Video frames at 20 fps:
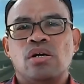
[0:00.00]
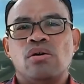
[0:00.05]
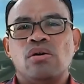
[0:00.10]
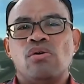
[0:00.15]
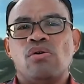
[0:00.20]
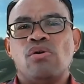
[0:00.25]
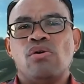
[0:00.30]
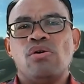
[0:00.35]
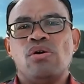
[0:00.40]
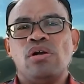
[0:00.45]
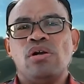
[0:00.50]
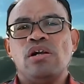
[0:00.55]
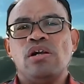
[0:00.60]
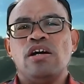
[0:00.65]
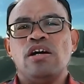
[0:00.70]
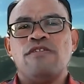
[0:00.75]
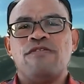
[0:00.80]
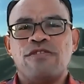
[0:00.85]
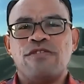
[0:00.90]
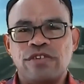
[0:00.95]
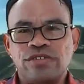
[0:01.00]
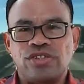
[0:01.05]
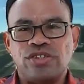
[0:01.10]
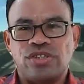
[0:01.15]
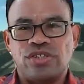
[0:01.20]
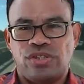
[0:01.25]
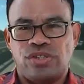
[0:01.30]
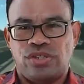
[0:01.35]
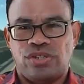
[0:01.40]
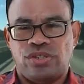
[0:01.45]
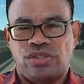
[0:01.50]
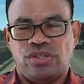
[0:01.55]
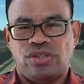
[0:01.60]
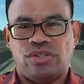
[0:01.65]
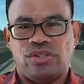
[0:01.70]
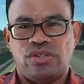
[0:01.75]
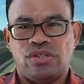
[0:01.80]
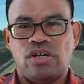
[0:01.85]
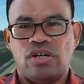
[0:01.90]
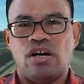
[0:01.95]
all
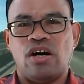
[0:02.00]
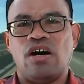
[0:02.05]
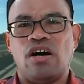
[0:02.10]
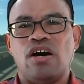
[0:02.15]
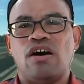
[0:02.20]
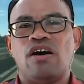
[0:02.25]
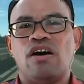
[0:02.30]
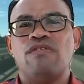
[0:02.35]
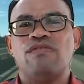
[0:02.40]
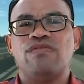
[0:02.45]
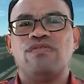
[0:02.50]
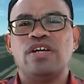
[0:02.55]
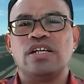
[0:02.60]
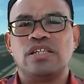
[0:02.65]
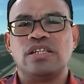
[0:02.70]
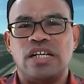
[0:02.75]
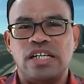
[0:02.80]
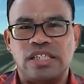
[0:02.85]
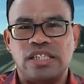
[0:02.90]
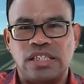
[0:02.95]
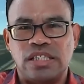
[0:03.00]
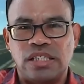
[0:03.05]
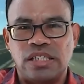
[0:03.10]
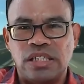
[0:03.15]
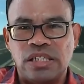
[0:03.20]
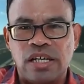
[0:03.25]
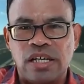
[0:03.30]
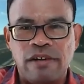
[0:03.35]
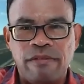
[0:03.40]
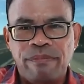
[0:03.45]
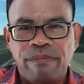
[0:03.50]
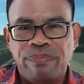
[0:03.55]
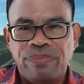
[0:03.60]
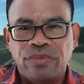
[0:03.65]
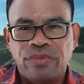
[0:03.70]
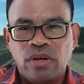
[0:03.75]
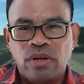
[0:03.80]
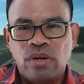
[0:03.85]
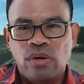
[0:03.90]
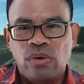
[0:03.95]
fruits of the trees
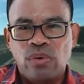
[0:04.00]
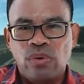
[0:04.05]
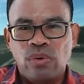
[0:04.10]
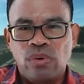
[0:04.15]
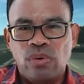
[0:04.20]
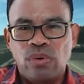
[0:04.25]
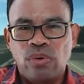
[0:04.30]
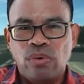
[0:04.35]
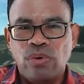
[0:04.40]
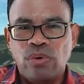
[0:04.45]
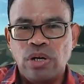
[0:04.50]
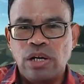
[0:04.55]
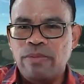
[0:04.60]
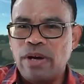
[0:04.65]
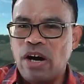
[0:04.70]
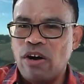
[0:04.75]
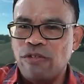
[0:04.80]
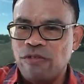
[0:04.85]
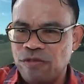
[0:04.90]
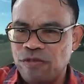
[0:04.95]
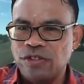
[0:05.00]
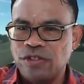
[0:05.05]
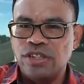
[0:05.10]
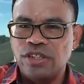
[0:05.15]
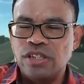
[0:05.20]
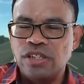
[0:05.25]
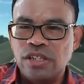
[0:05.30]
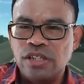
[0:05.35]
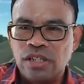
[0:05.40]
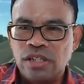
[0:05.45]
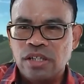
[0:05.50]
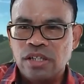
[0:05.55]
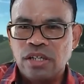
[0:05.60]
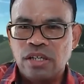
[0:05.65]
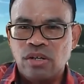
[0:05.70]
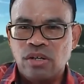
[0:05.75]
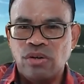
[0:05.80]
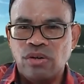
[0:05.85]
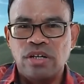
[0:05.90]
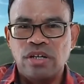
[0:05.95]
will be our food,
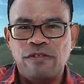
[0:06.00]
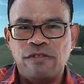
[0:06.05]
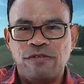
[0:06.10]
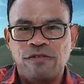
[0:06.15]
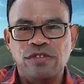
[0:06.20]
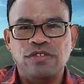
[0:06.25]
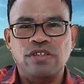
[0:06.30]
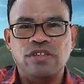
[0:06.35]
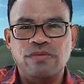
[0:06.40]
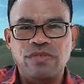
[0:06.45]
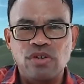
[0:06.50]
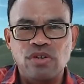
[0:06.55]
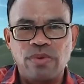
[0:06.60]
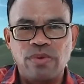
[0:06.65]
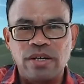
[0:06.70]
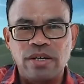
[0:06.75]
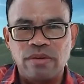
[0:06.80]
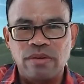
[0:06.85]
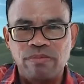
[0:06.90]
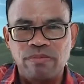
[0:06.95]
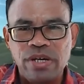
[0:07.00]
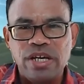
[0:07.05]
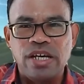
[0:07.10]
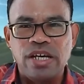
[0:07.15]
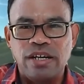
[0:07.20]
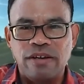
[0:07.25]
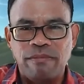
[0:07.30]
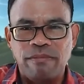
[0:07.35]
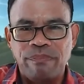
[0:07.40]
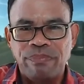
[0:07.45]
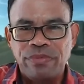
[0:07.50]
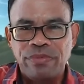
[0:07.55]
or the food of human being.